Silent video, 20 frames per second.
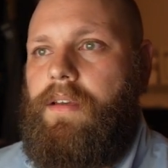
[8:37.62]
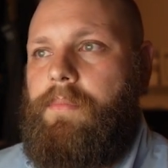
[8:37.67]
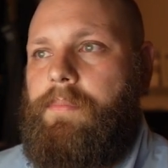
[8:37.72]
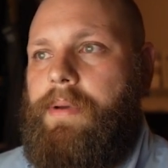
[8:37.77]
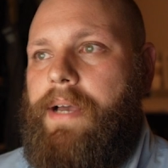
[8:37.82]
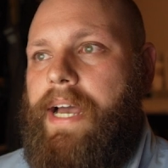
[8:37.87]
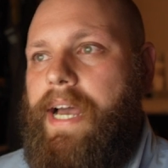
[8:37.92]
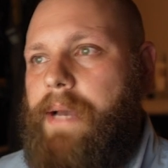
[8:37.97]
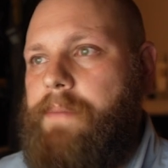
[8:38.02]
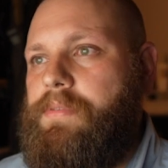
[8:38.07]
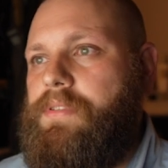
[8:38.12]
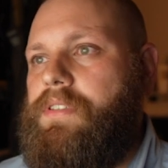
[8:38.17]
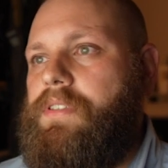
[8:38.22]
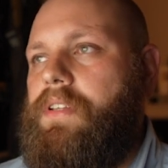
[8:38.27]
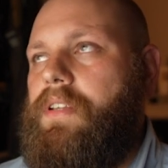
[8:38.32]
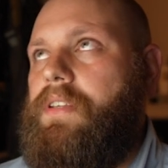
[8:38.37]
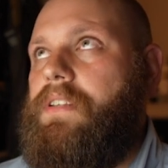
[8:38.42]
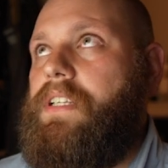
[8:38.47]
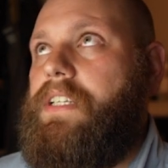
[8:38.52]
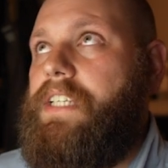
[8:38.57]
Perhaps
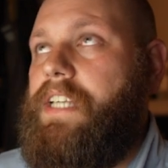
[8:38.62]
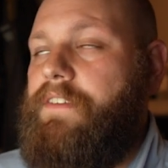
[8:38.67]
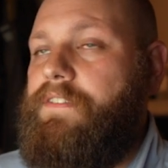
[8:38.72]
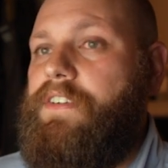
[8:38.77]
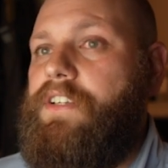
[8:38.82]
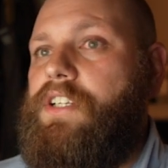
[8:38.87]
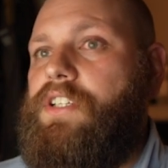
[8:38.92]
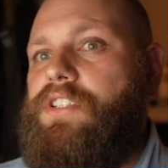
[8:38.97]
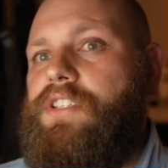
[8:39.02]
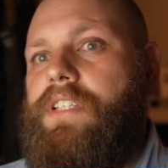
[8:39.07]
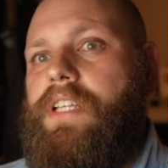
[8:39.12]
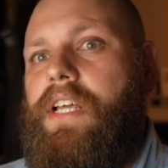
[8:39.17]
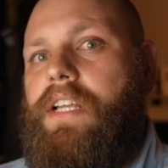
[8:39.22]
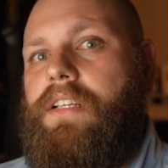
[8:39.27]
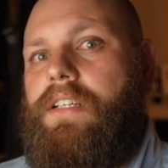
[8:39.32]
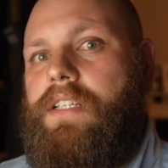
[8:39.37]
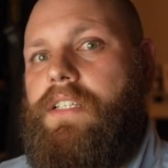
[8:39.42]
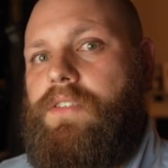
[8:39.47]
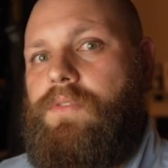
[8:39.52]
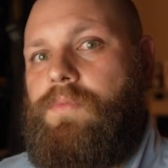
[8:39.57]
the definition
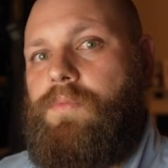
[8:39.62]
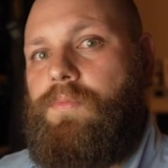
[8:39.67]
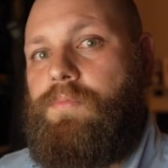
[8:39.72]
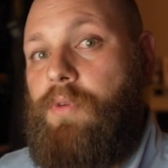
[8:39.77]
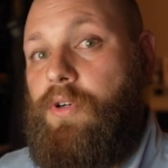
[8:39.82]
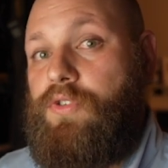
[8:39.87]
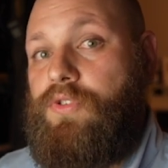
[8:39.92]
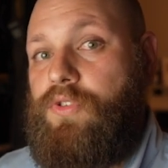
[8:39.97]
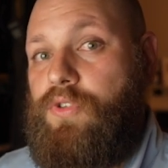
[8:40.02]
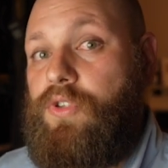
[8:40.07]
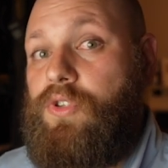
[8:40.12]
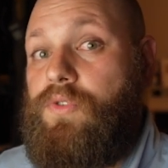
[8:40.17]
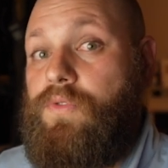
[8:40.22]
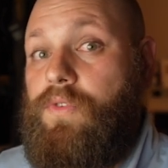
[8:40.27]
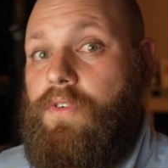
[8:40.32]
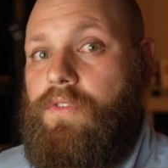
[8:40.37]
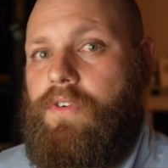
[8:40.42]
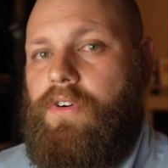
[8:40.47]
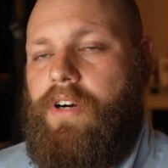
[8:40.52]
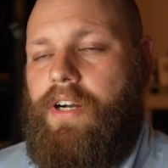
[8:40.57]
that is most
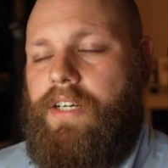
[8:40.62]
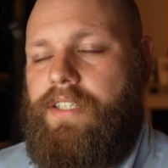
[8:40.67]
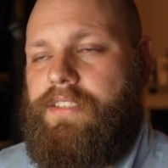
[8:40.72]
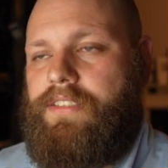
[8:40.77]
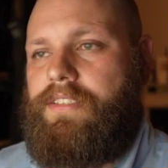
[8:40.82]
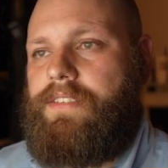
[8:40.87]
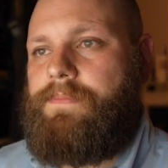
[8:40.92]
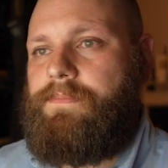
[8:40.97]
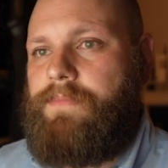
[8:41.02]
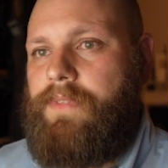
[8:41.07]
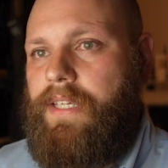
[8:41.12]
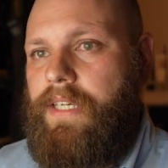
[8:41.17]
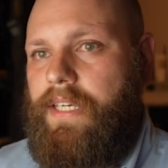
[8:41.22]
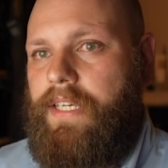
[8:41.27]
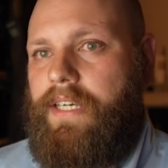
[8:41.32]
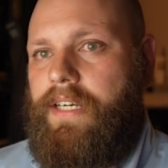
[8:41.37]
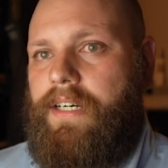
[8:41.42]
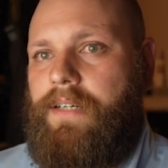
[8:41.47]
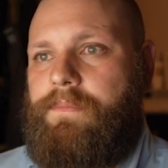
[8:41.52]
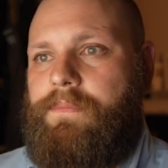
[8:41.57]
useful for us
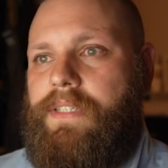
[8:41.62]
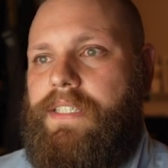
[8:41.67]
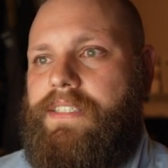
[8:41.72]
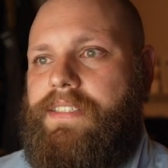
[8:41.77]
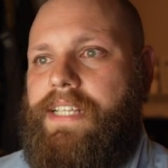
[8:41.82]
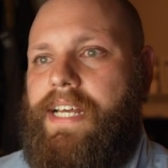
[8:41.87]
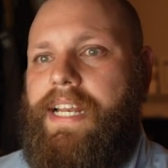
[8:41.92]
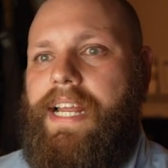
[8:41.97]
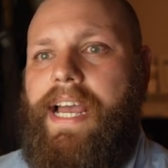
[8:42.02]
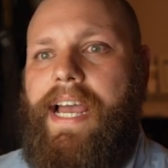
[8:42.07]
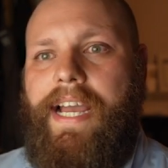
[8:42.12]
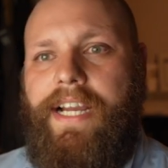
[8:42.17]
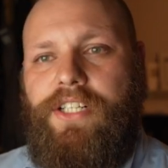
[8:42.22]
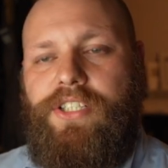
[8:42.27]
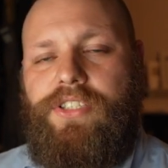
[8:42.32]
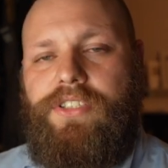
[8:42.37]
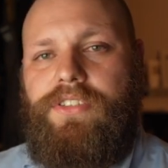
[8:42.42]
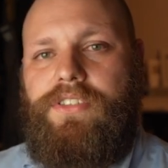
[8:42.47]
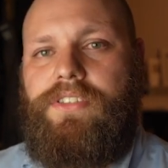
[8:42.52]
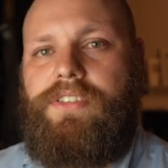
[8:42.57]
here is that
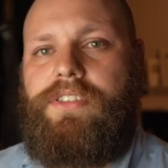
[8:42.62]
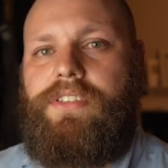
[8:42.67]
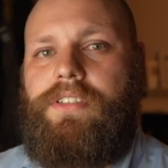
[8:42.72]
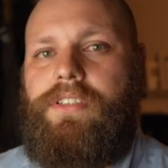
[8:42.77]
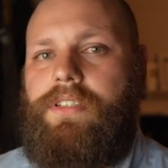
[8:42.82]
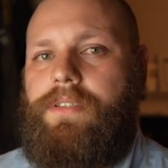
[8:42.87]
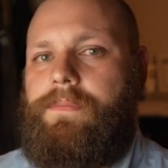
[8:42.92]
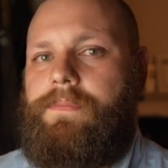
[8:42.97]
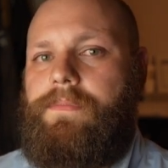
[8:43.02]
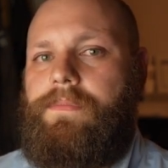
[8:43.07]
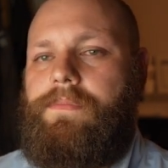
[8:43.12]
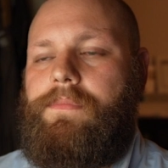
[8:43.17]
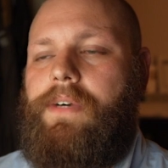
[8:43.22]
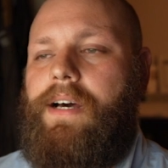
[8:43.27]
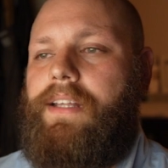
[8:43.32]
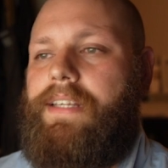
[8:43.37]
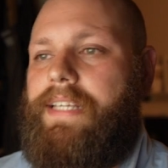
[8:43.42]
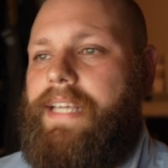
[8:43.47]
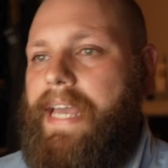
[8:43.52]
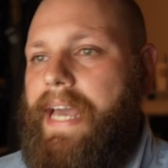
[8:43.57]
actions
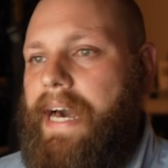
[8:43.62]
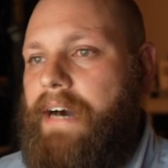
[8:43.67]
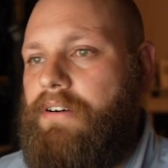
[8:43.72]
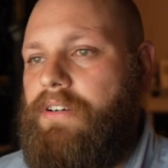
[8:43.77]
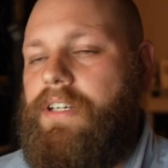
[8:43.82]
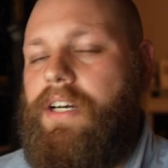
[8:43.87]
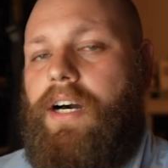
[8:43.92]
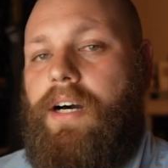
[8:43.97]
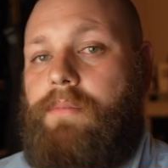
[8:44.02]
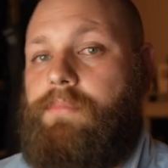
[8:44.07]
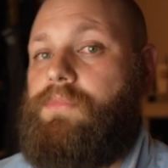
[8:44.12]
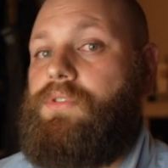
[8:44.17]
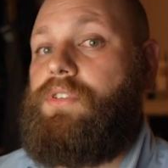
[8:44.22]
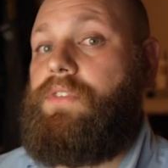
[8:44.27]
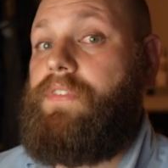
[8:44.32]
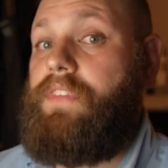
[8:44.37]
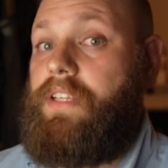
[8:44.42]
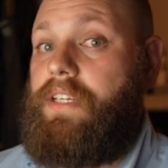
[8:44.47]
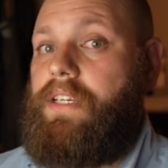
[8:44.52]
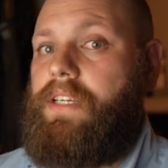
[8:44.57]
are the outcomes
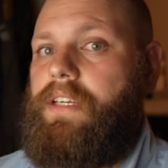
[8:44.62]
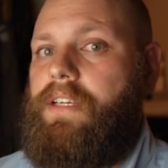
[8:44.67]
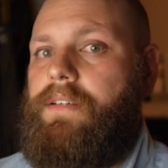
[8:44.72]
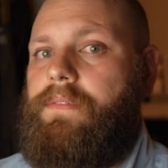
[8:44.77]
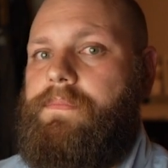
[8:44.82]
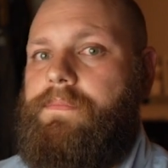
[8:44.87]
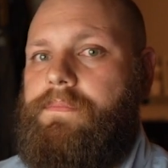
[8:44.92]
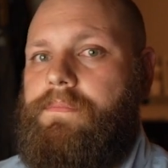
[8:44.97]
of thinking.